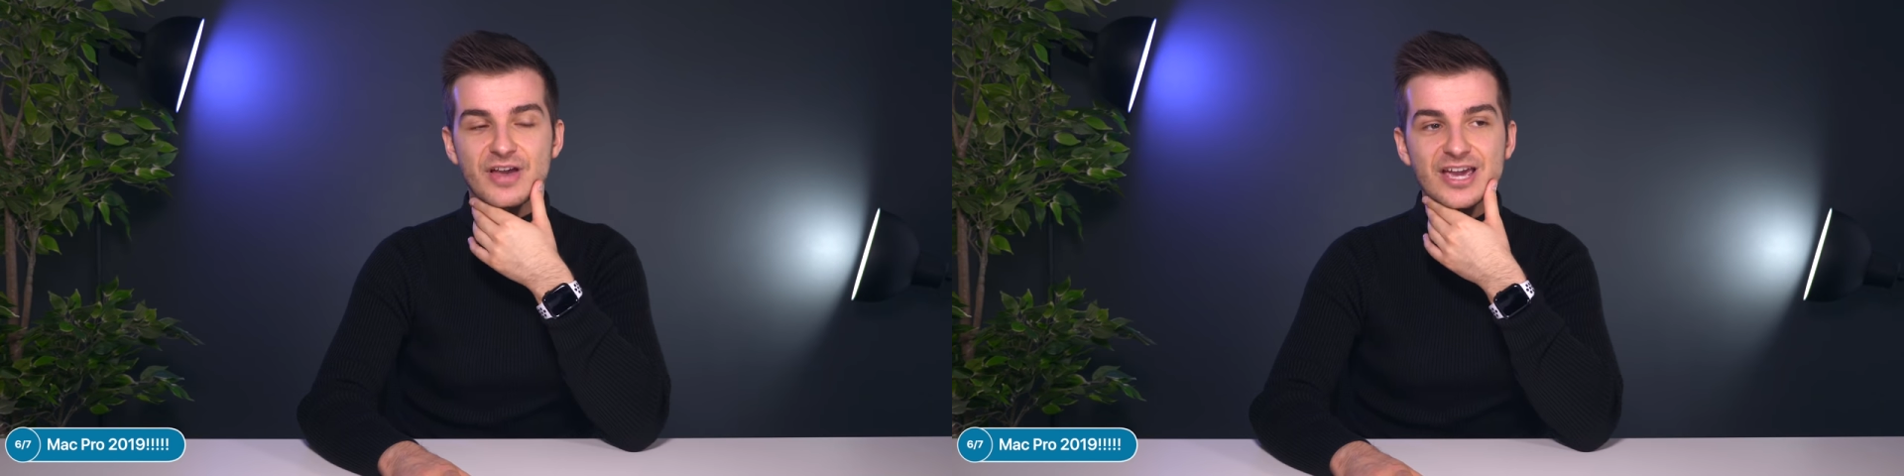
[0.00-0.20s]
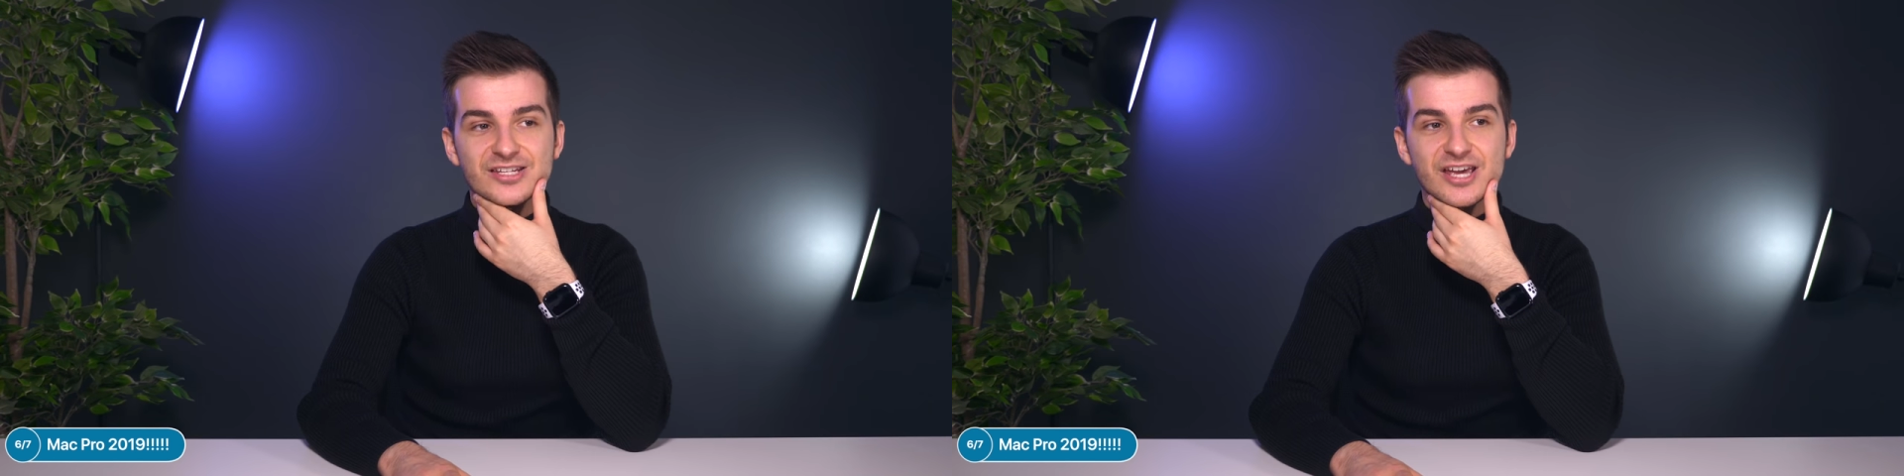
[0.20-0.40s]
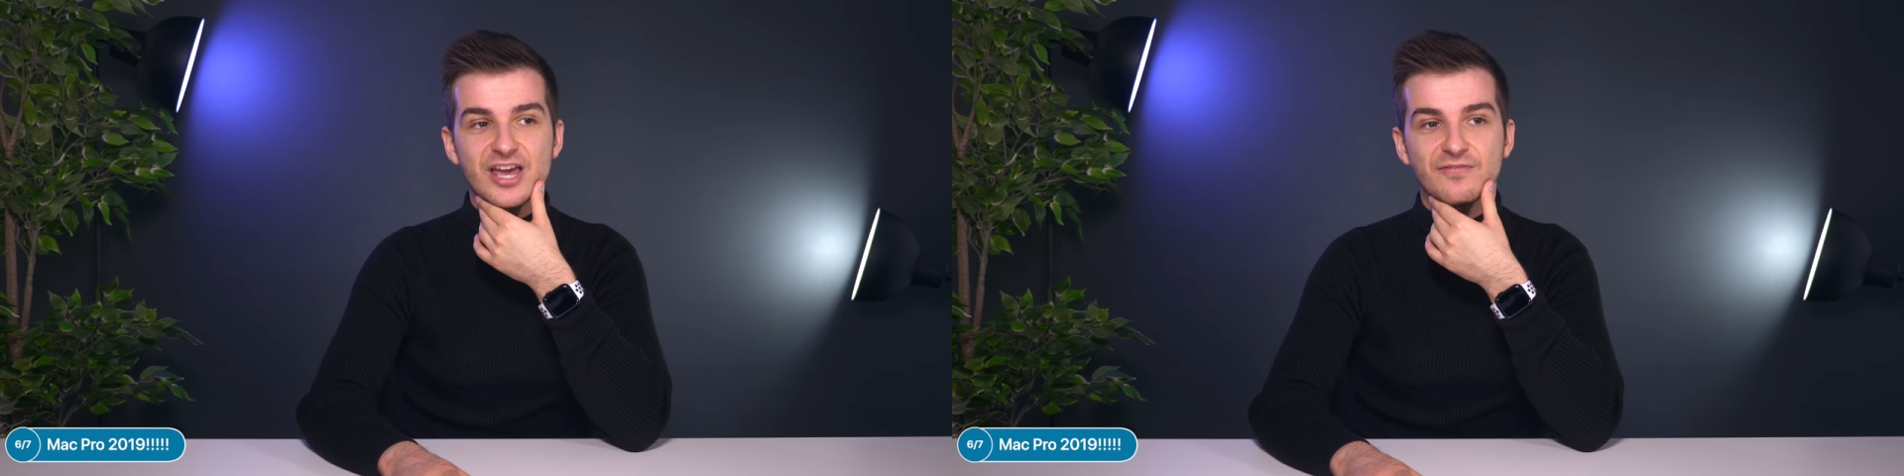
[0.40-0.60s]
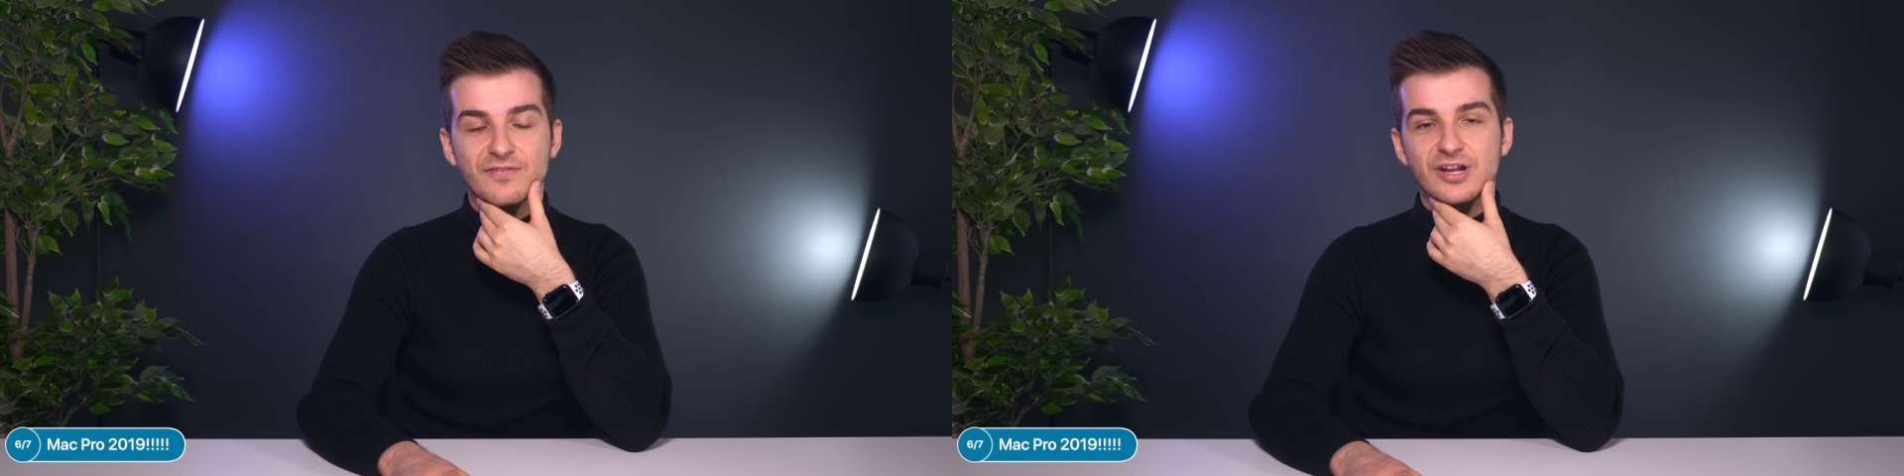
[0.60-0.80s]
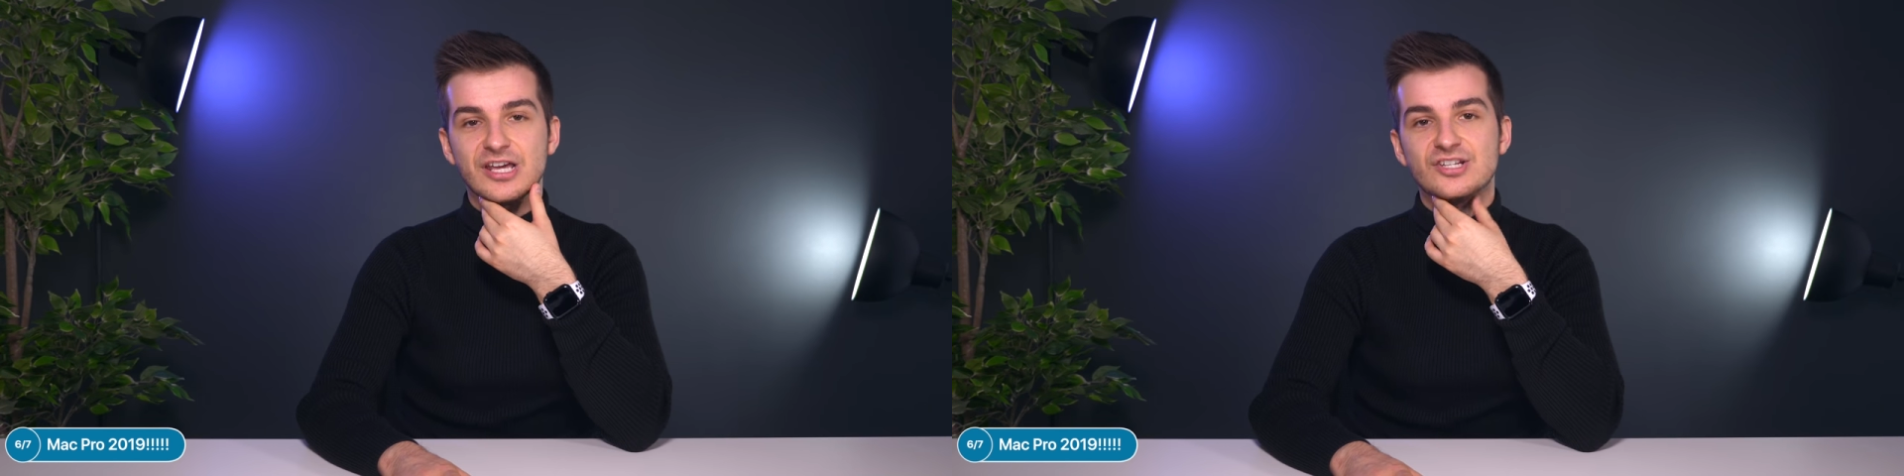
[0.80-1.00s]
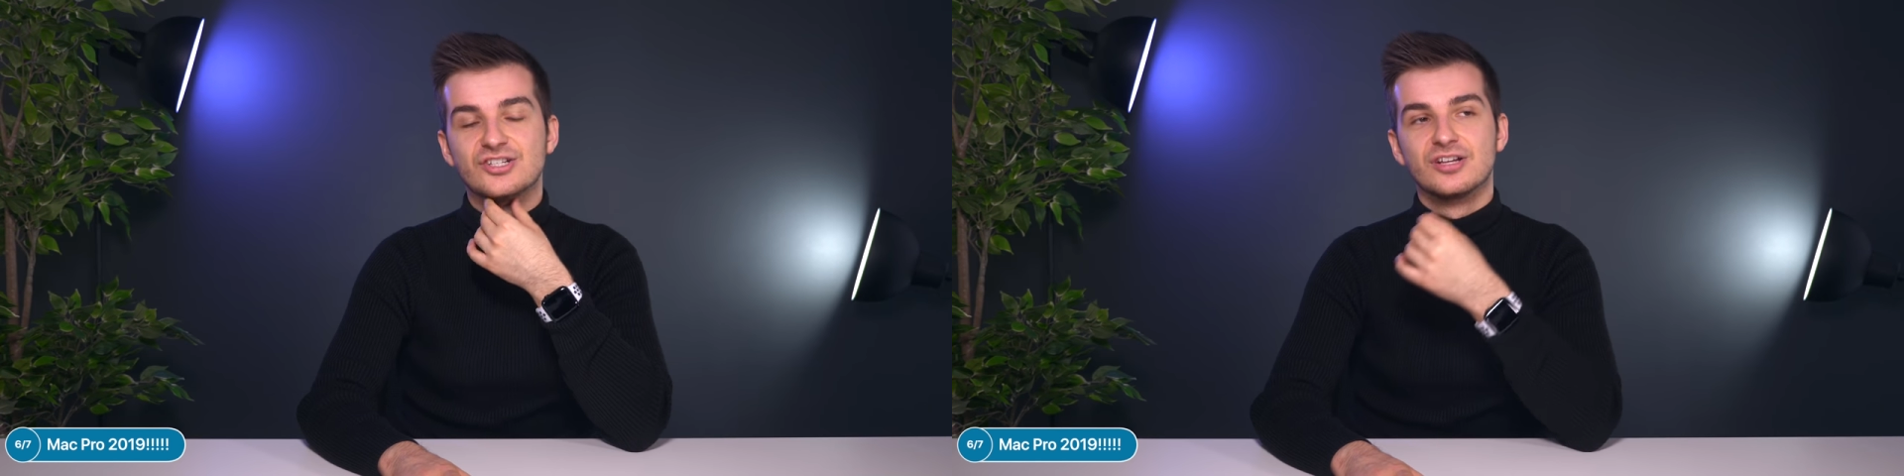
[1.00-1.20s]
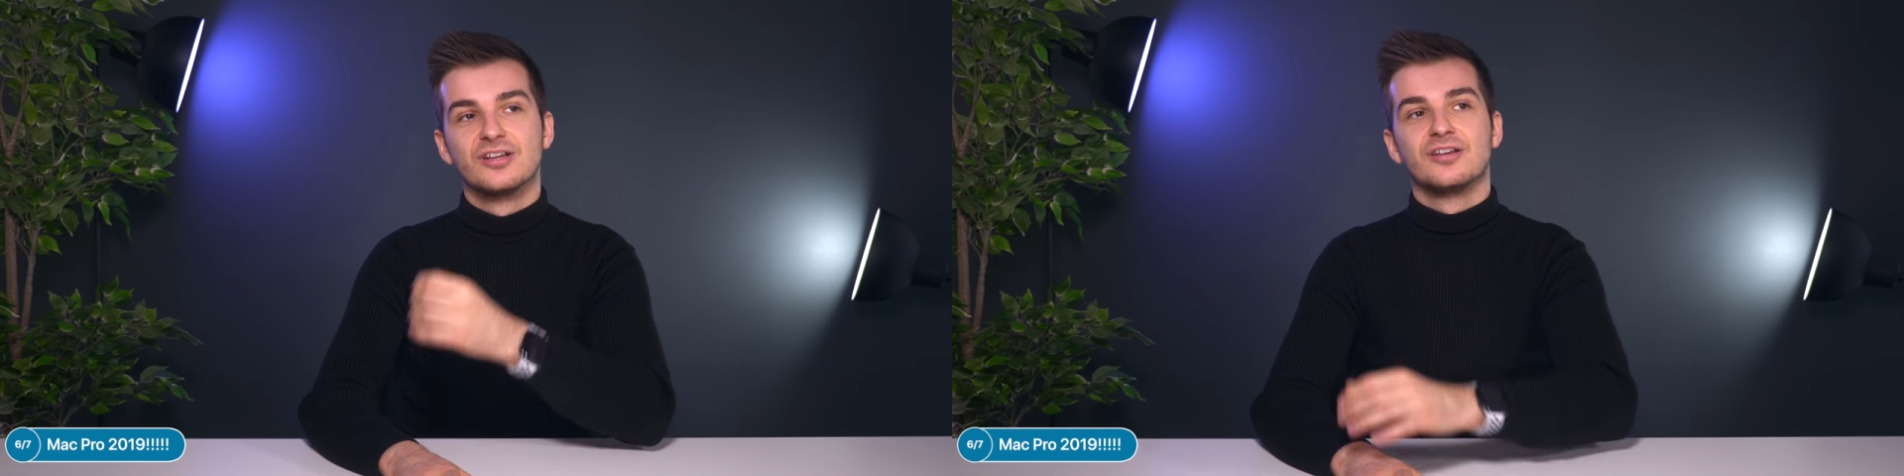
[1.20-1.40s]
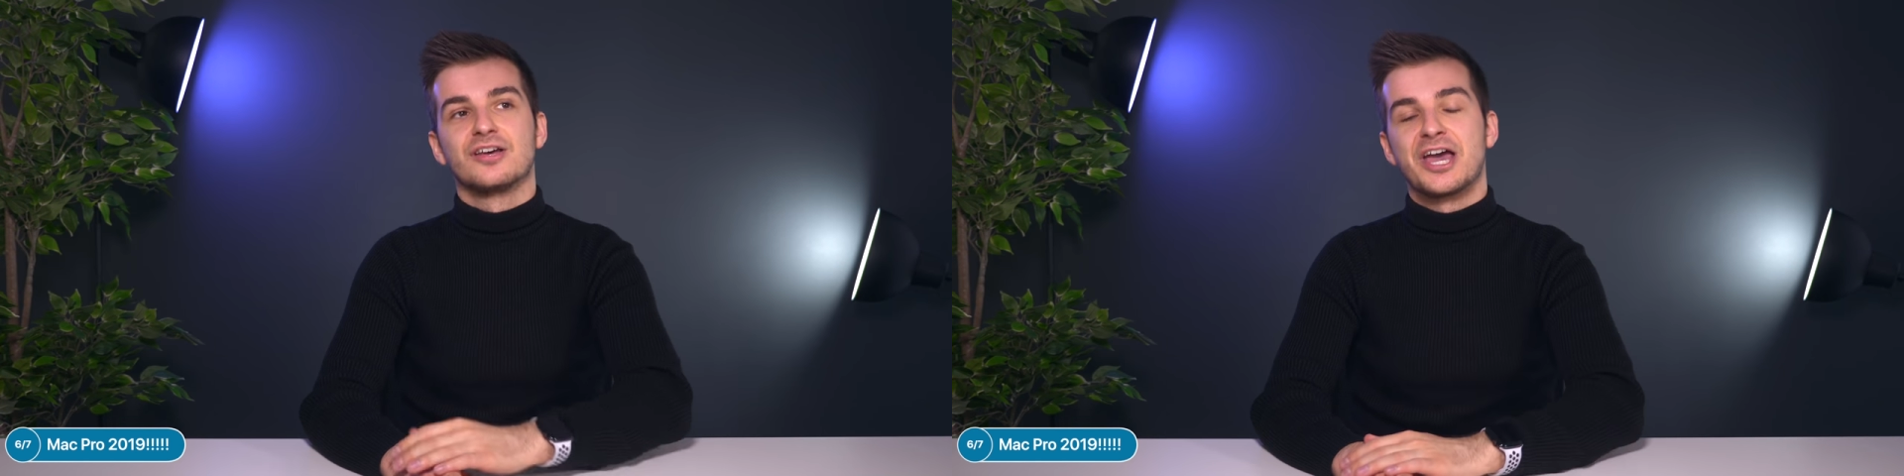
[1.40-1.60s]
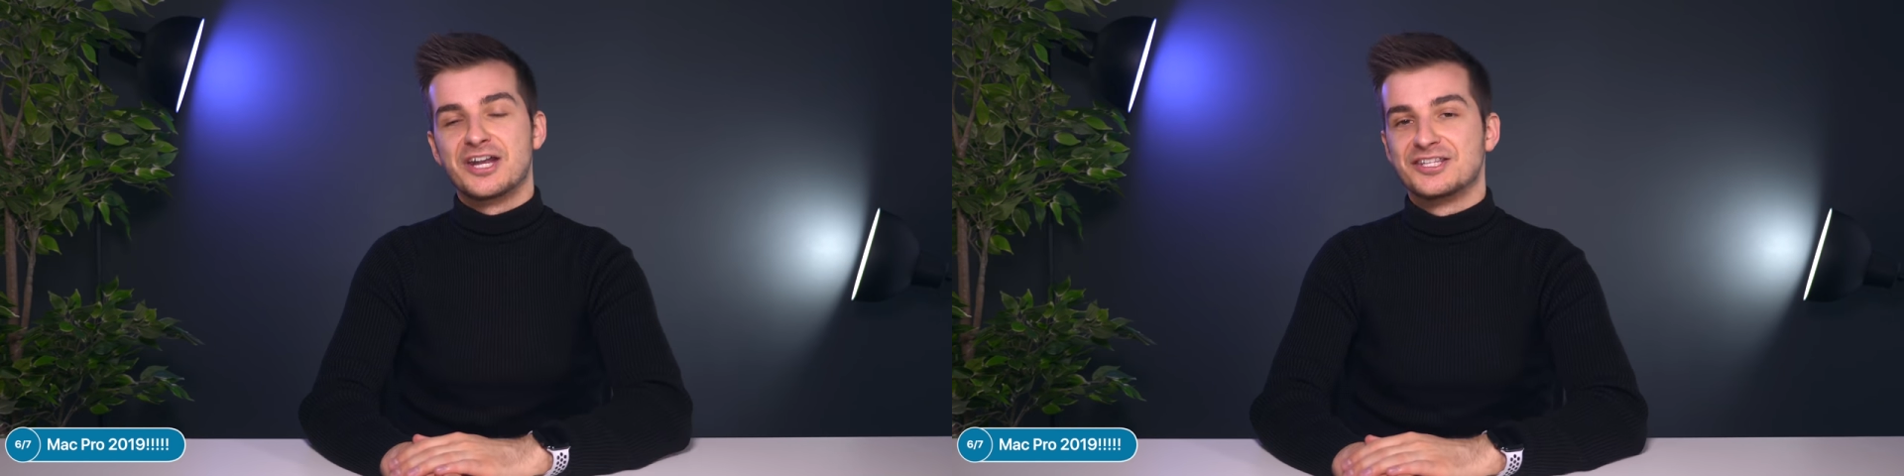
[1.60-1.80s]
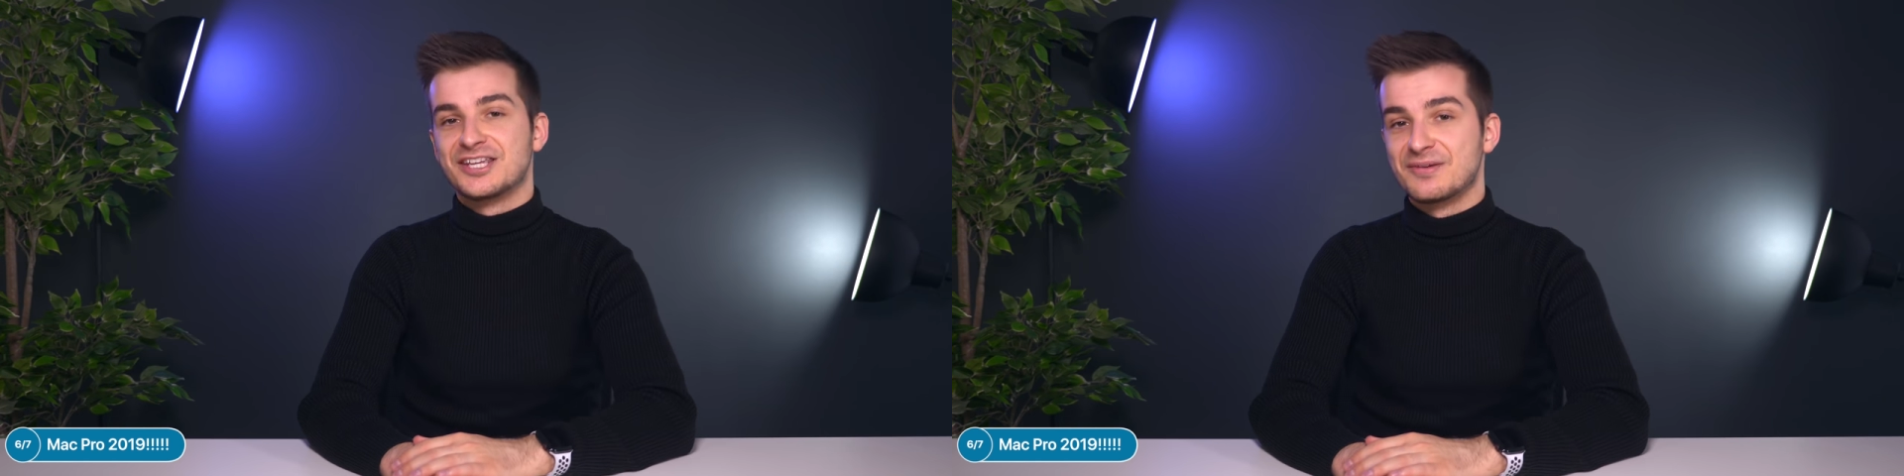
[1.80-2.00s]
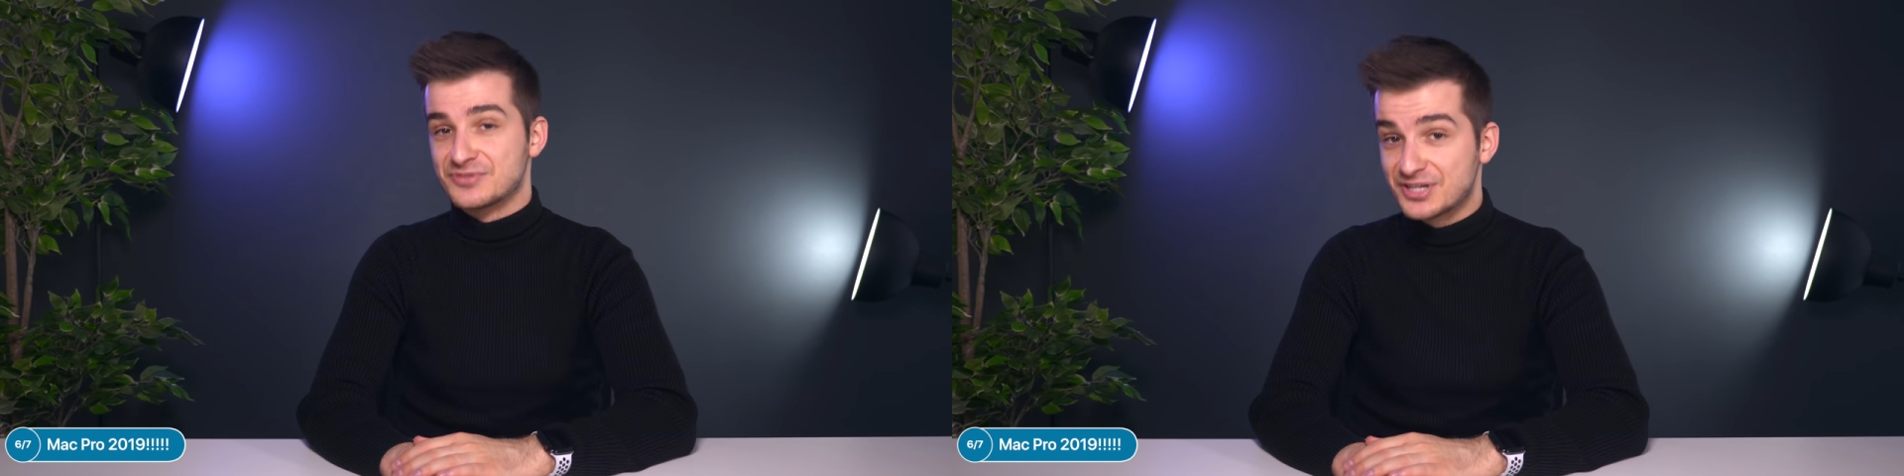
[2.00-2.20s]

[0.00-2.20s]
eight K footage at the same